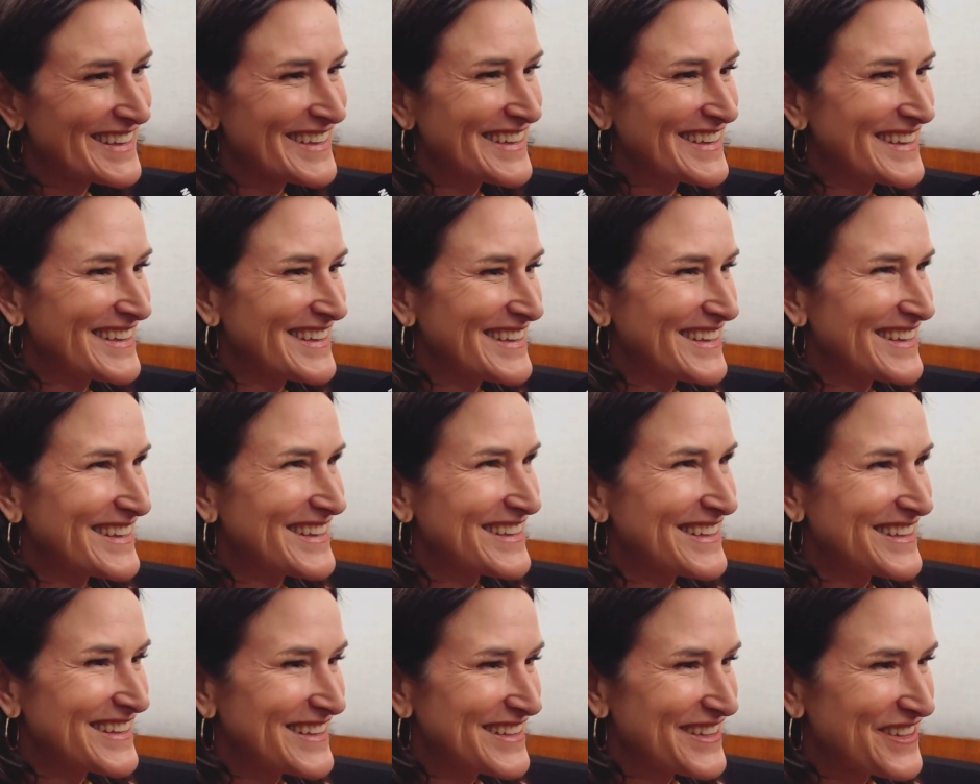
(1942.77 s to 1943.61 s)

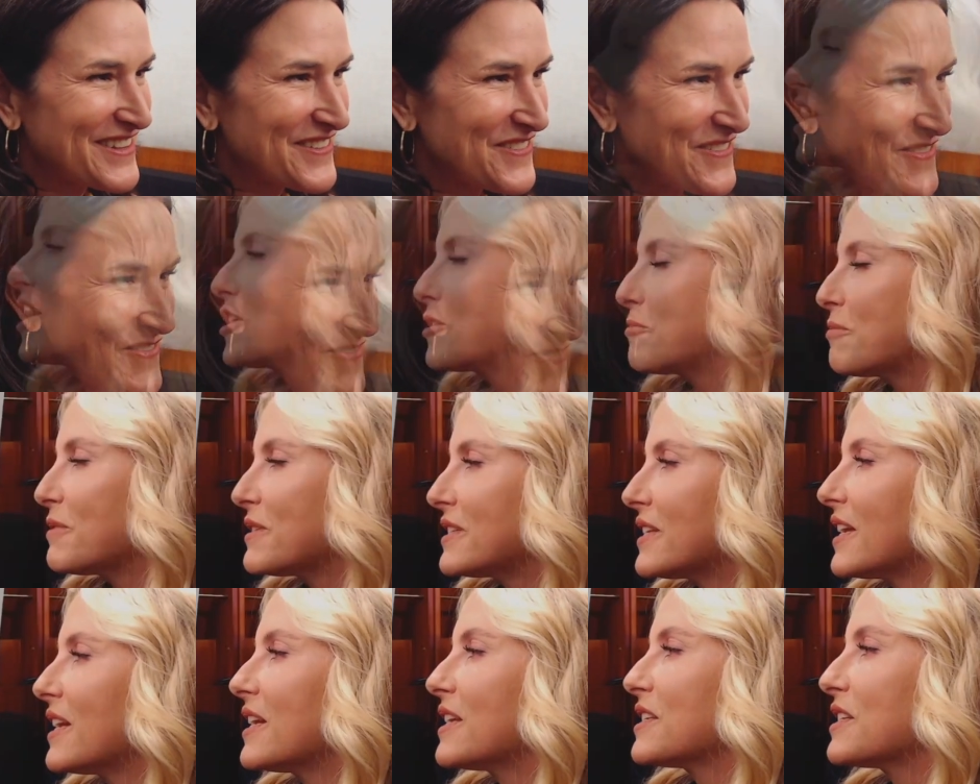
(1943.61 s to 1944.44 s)
It was
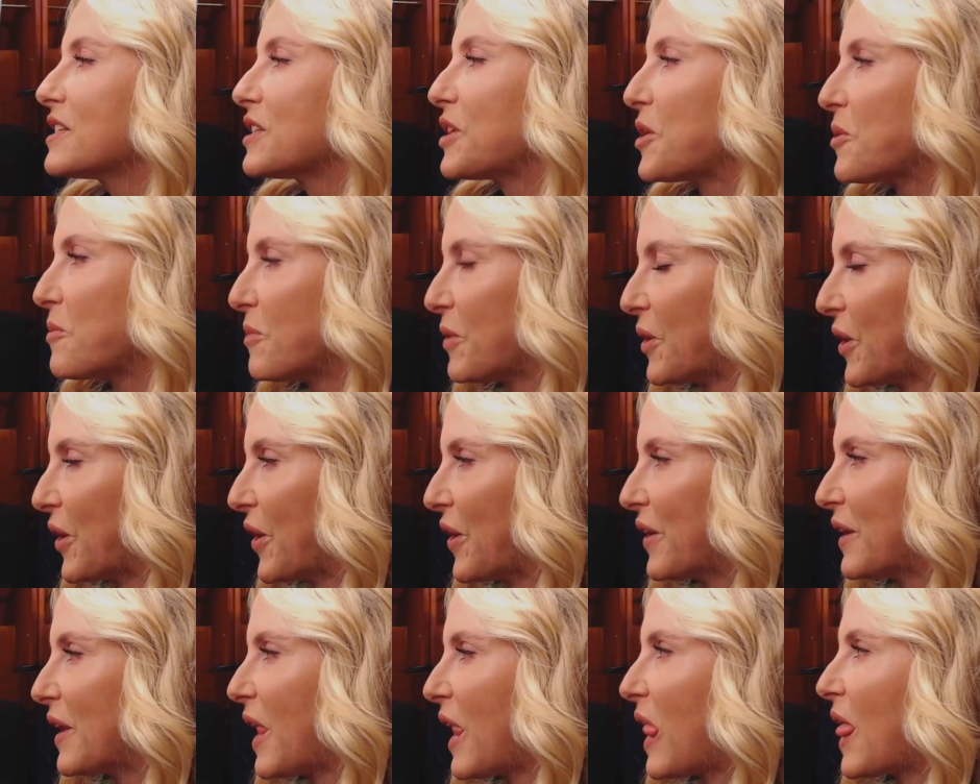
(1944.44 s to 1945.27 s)
100% a slow
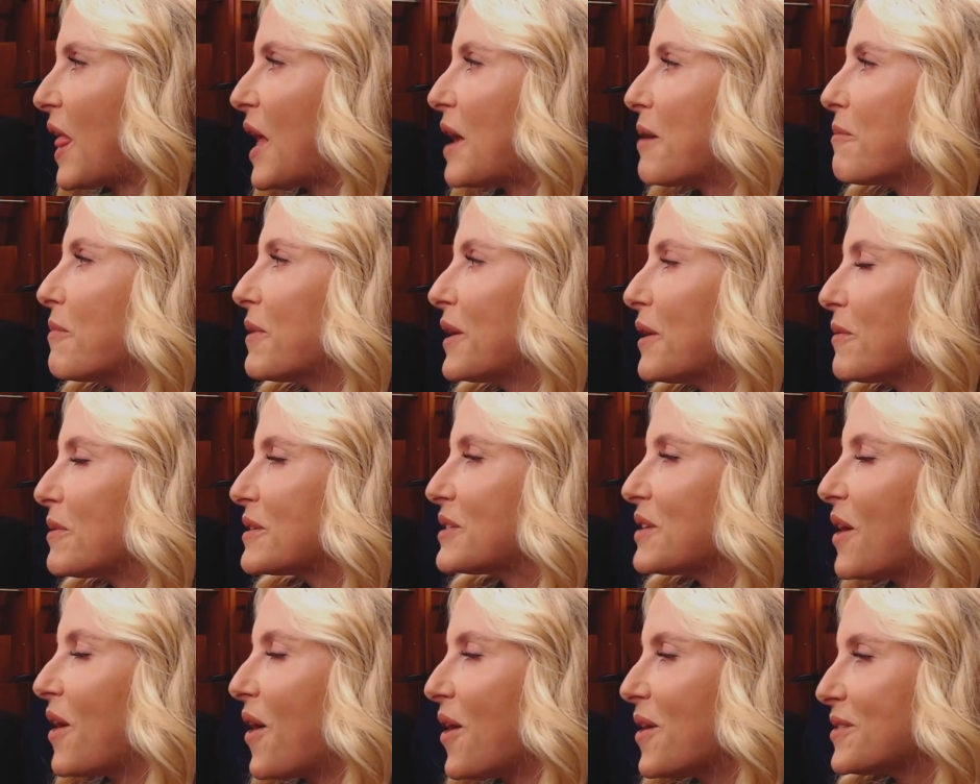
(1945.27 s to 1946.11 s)
burn, but it
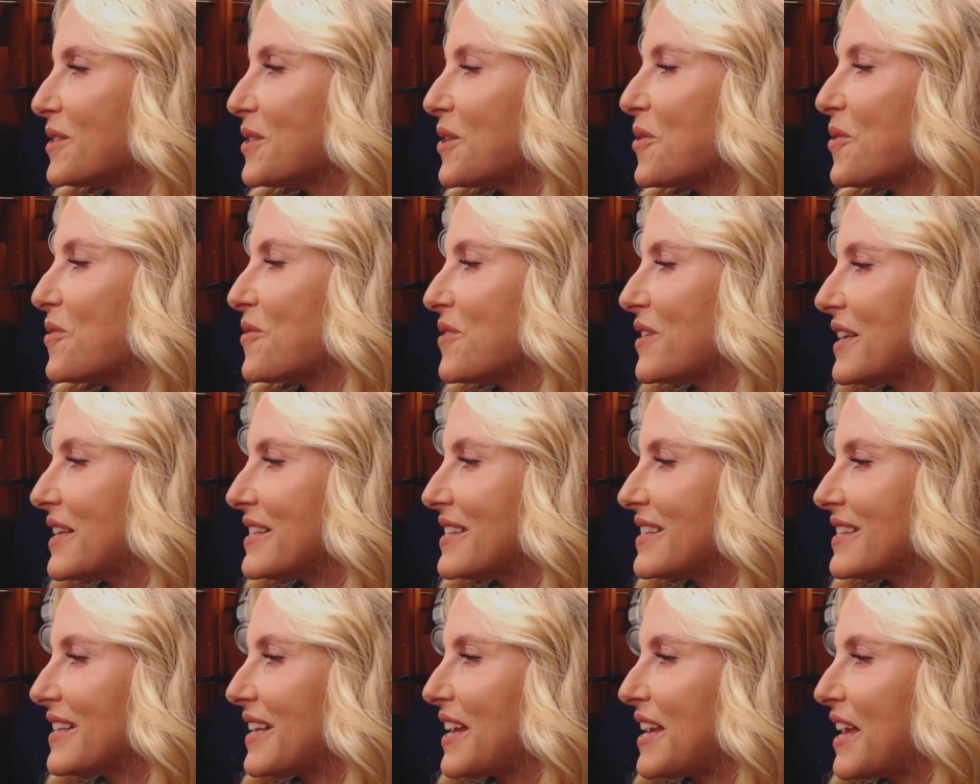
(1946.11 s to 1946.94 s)
was also
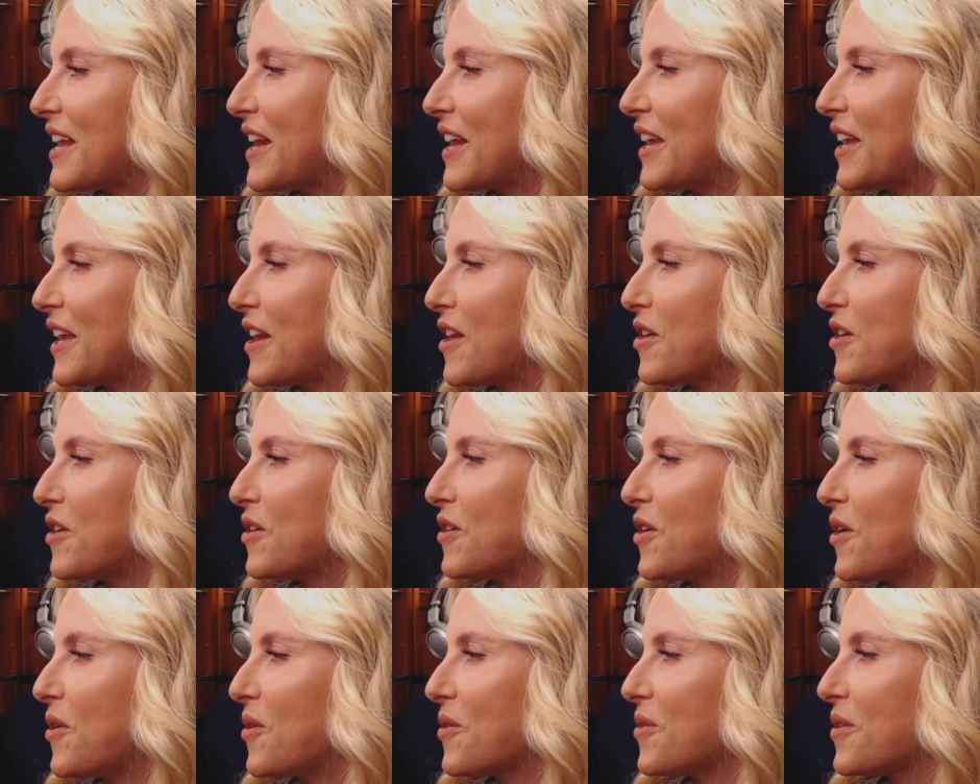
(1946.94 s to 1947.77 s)
this,
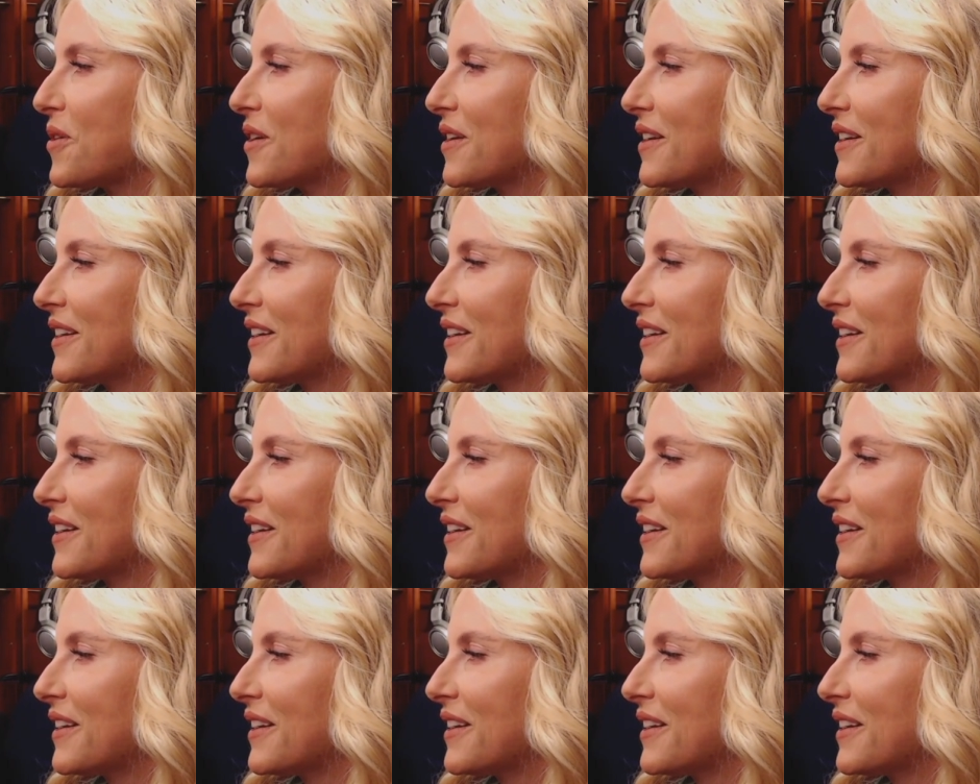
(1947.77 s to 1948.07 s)
anyone